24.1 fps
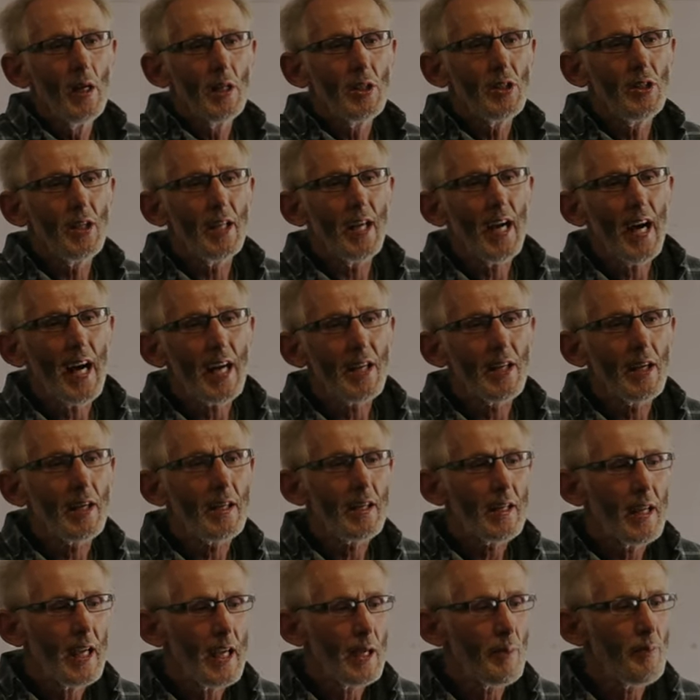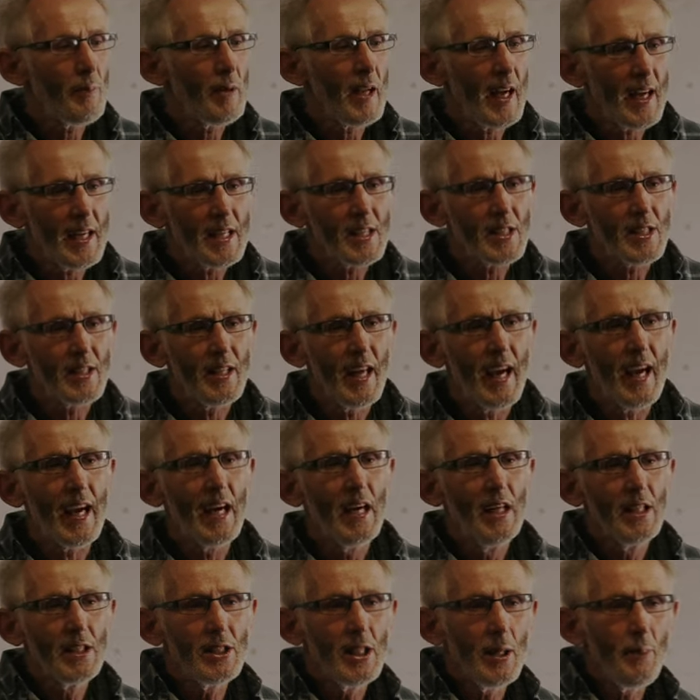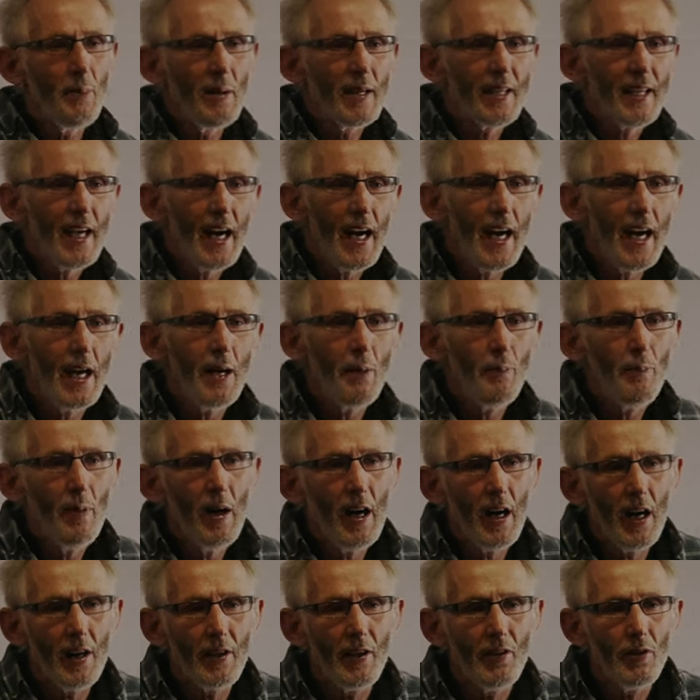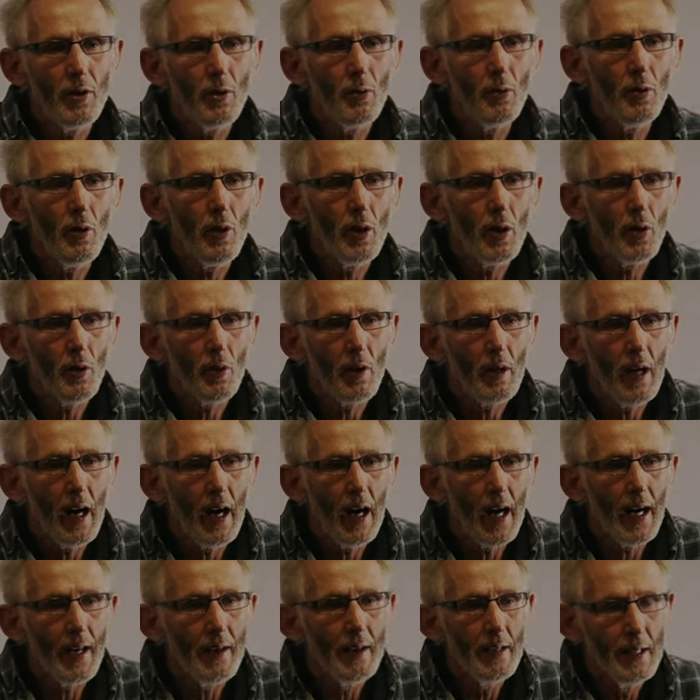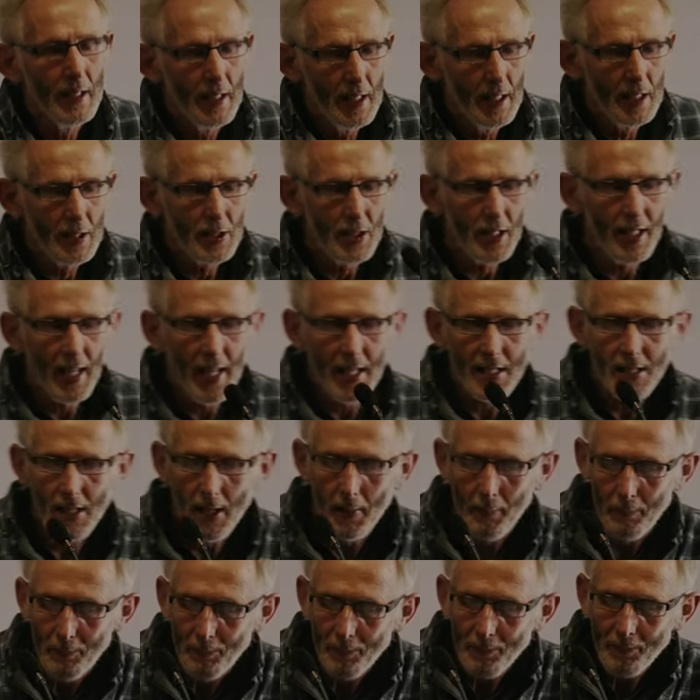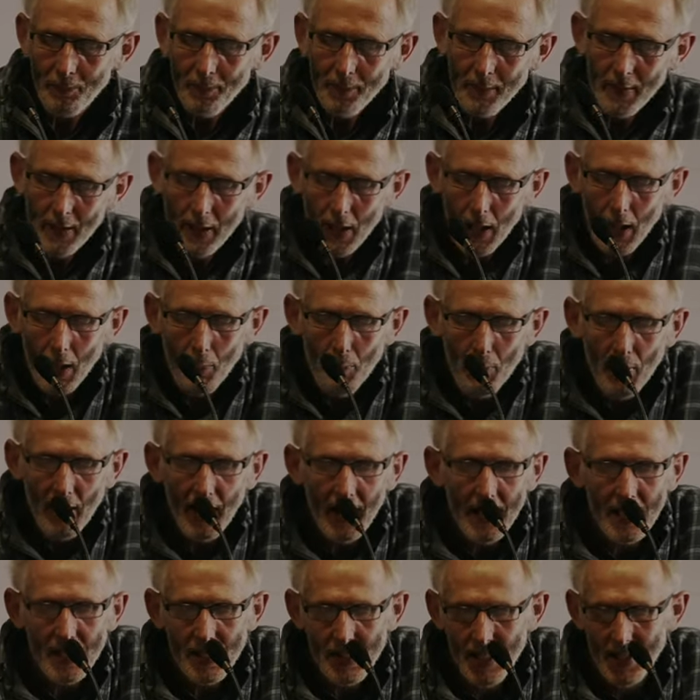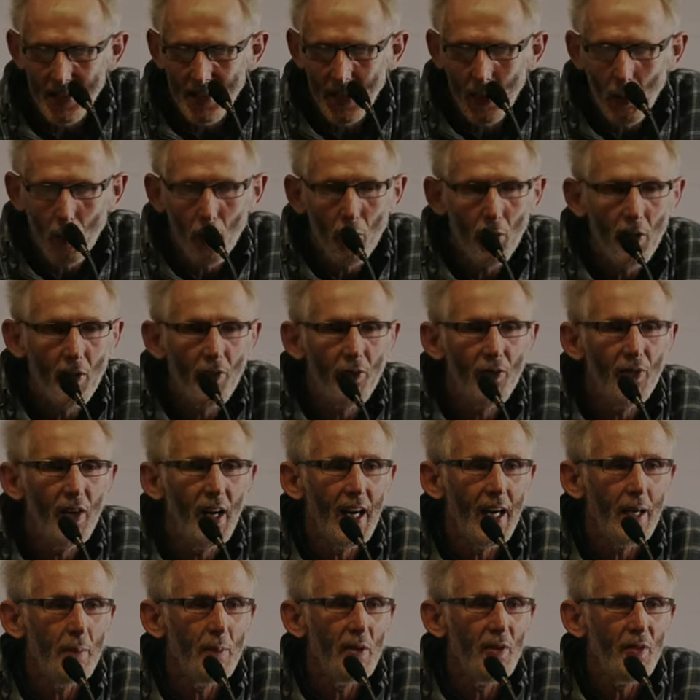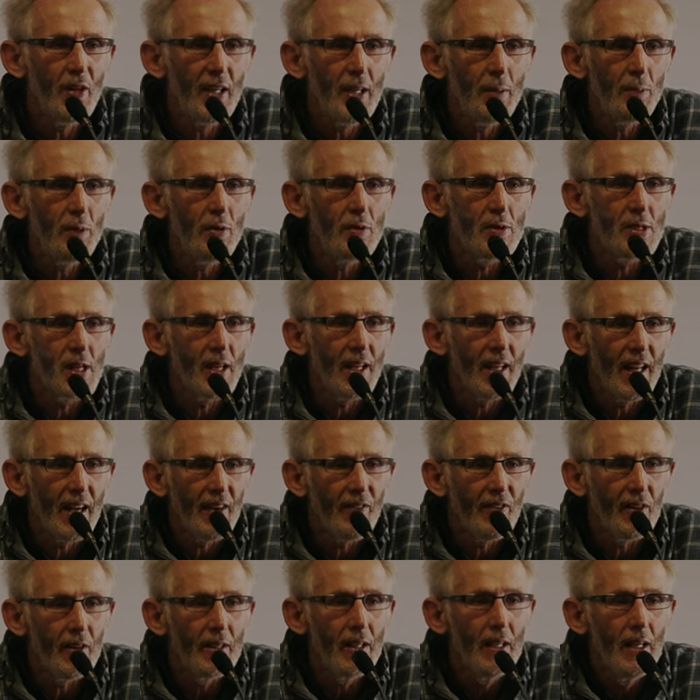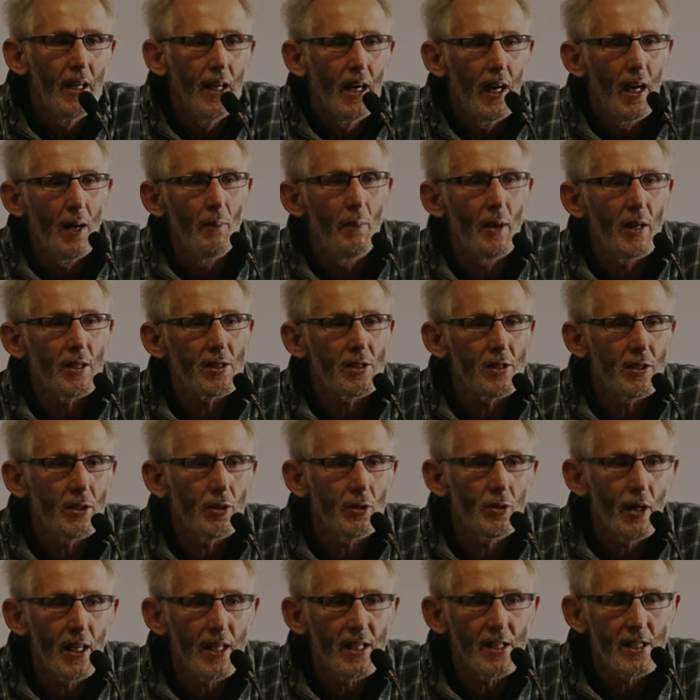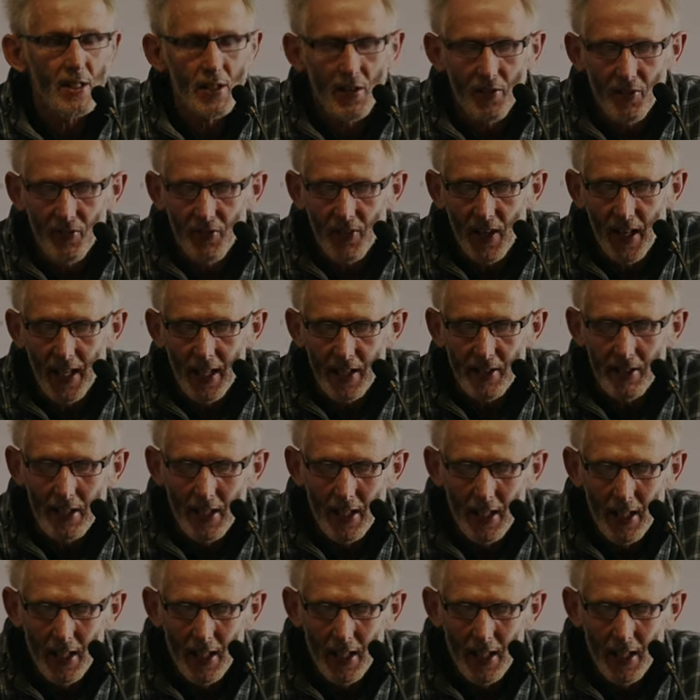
She had a key place there. She became part of the royal line. She has a place in the Hall of Fame of Hebrews 11 amongst the greats of faith.